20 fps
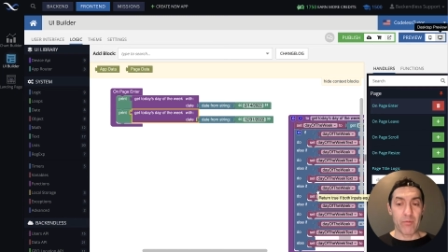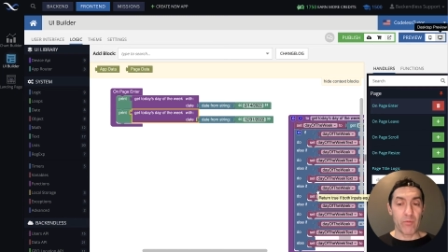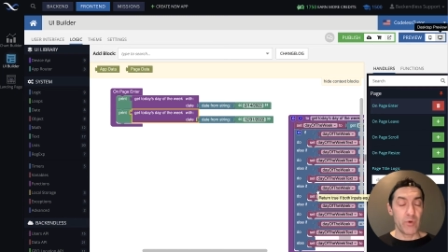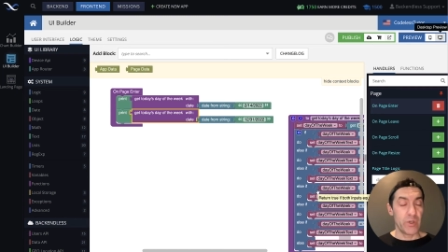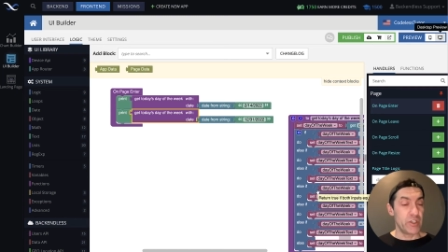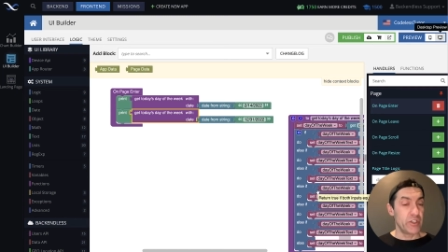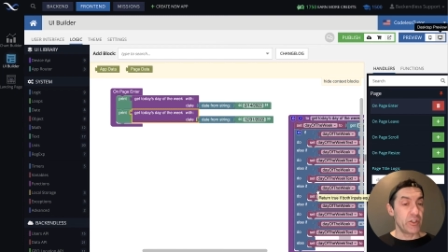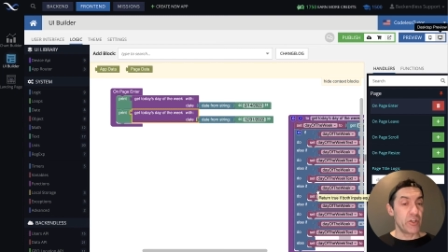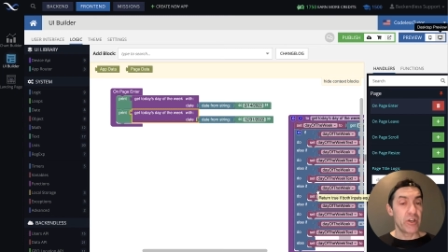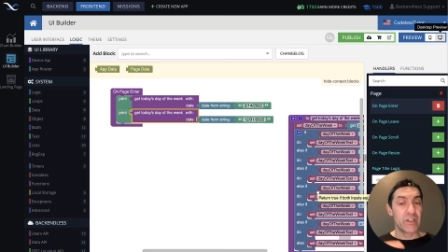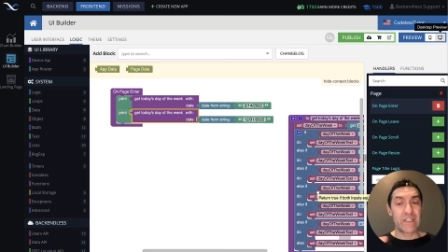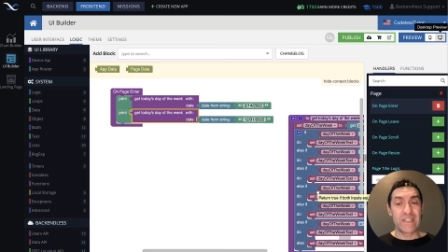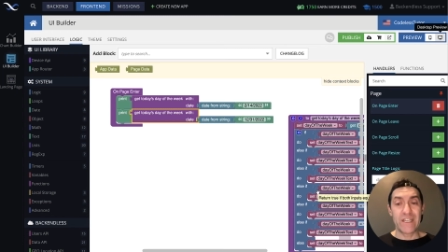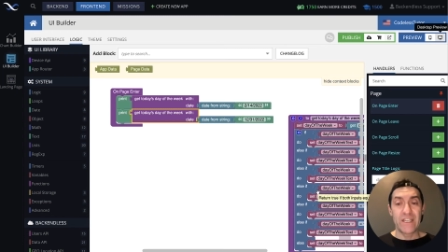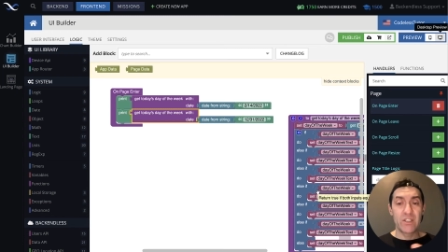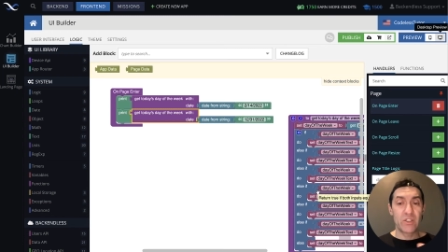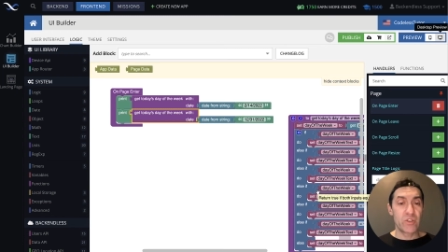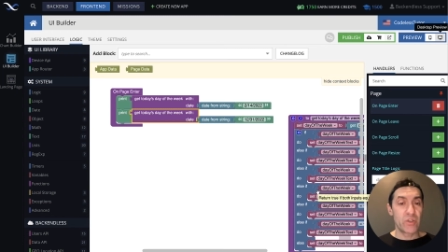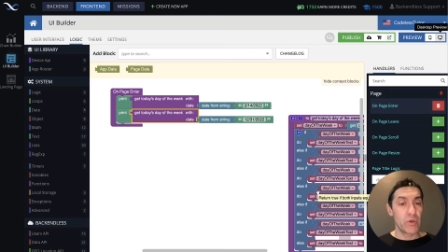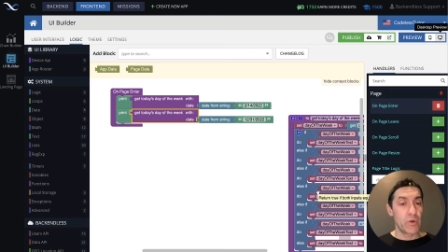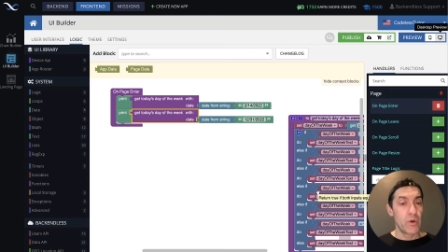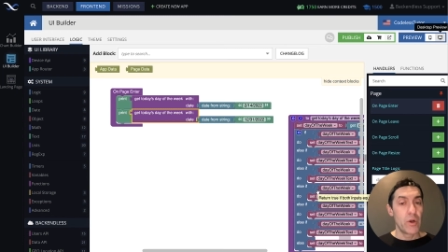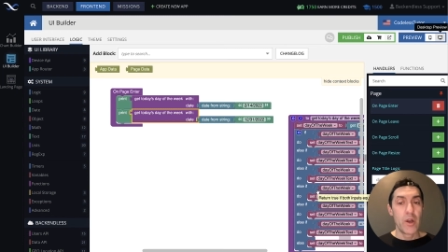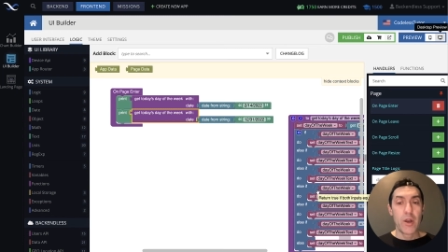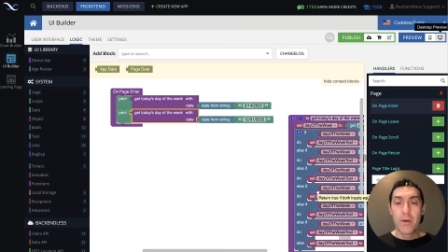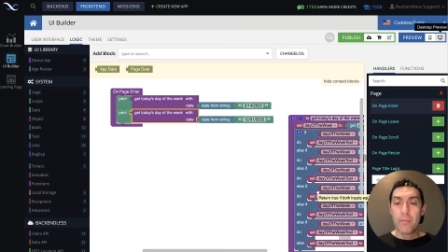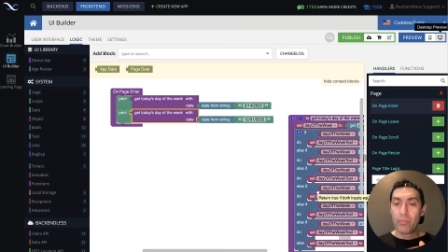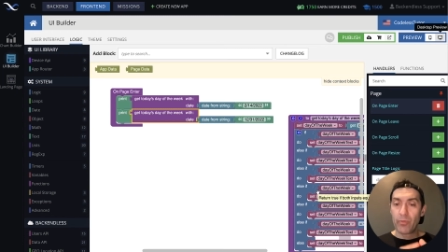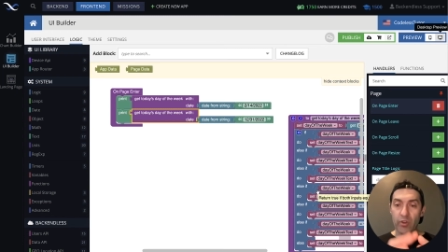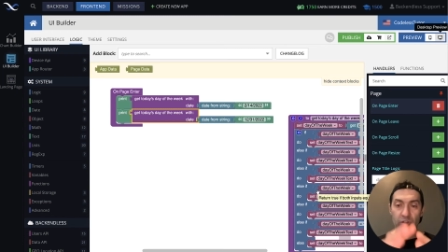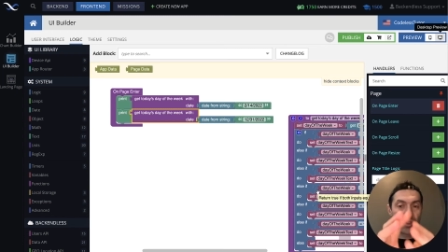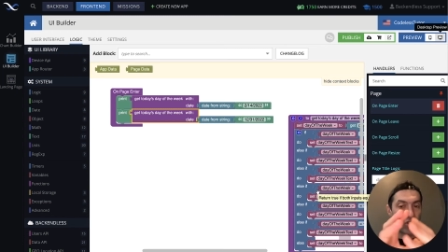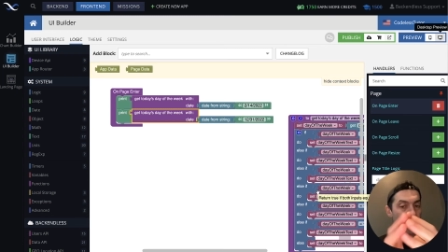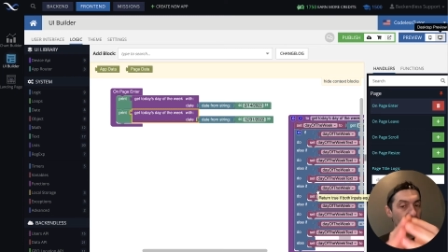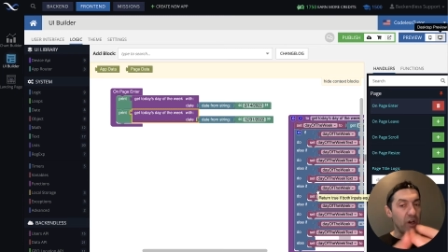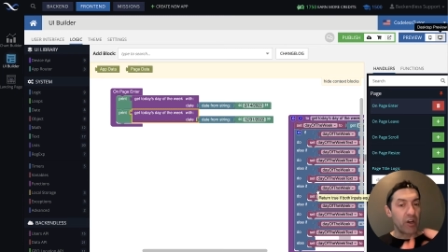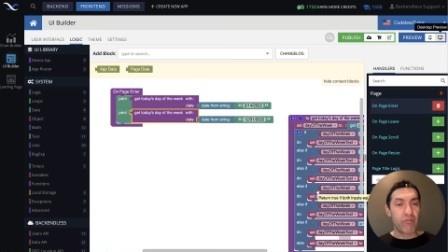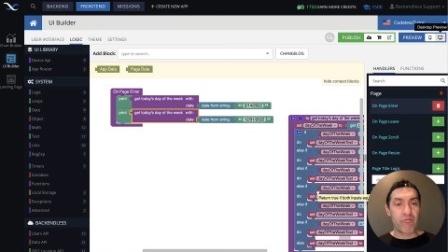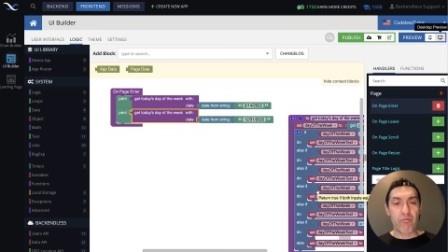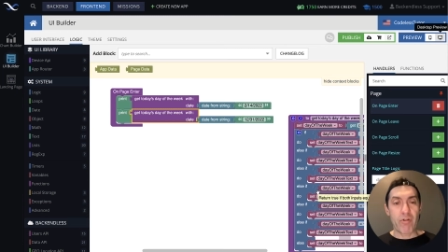We do not need to
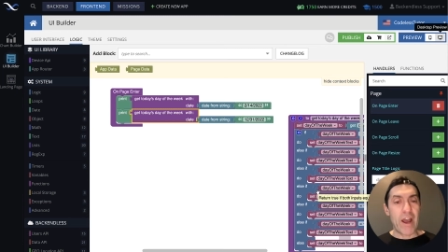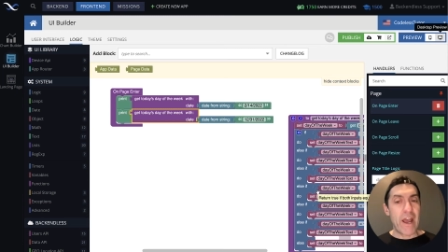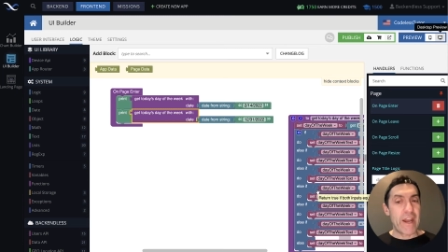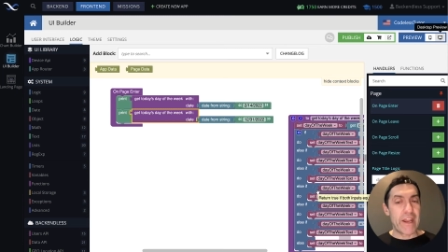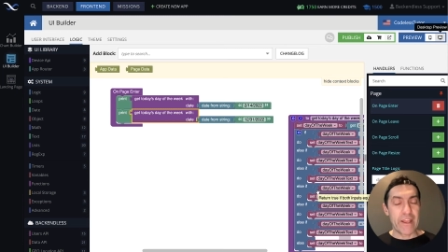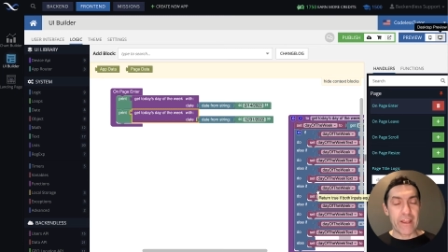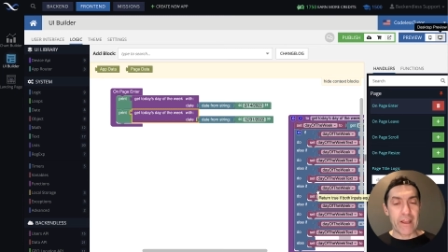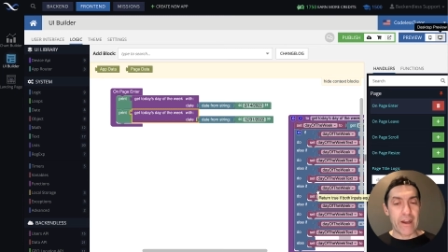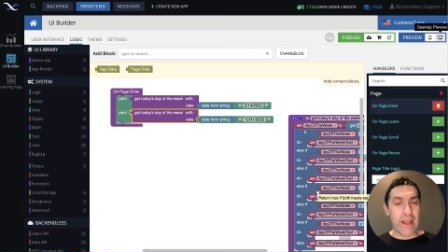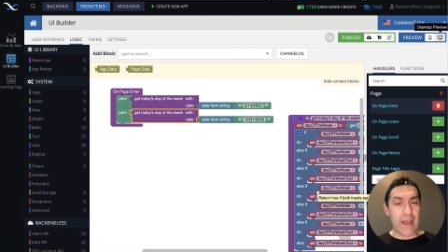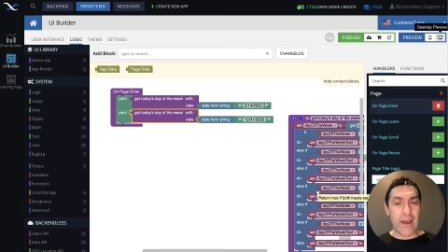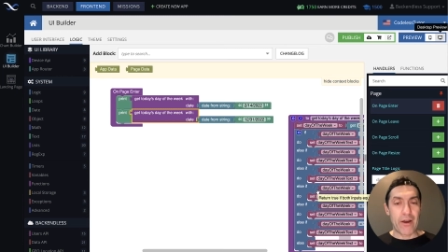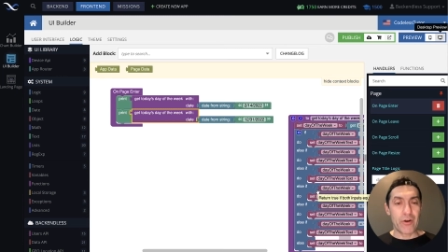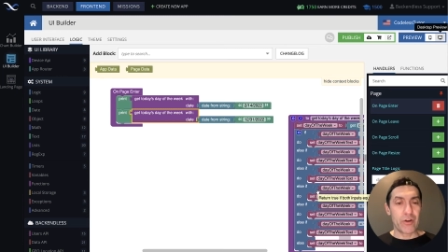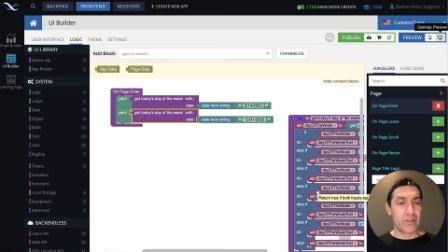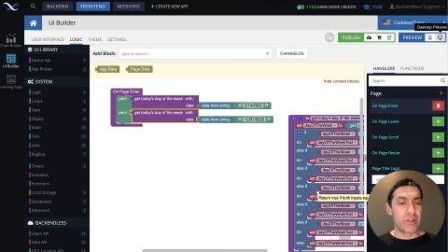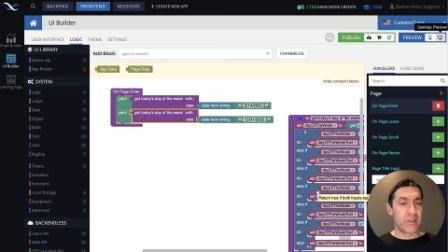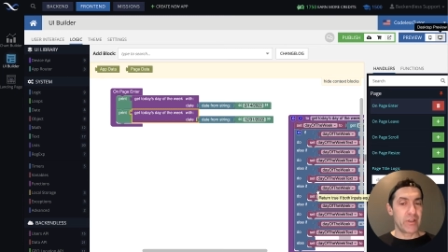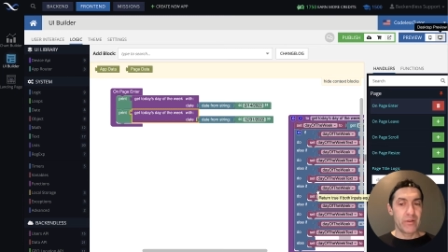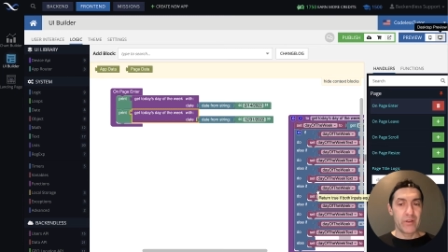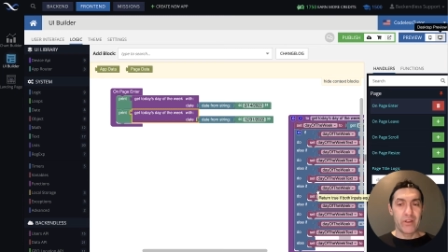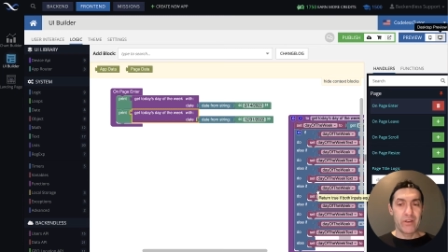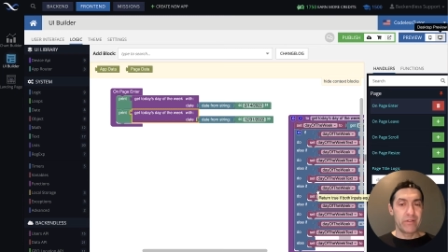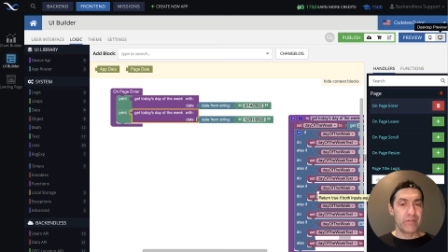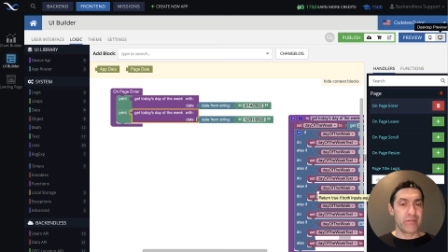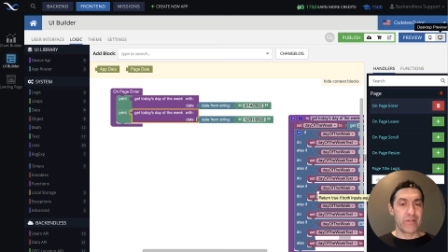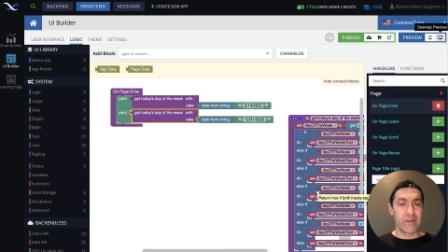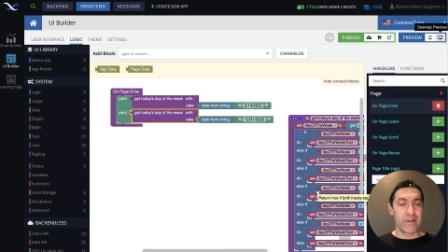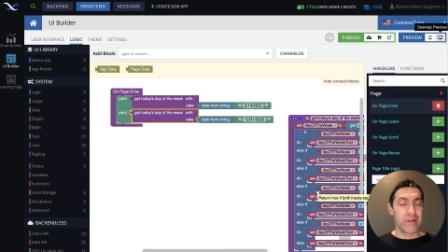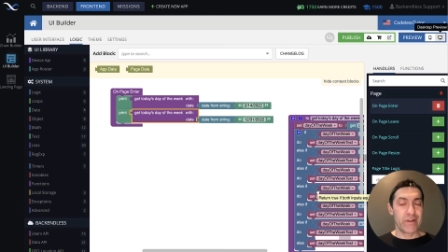start writing it out and, and,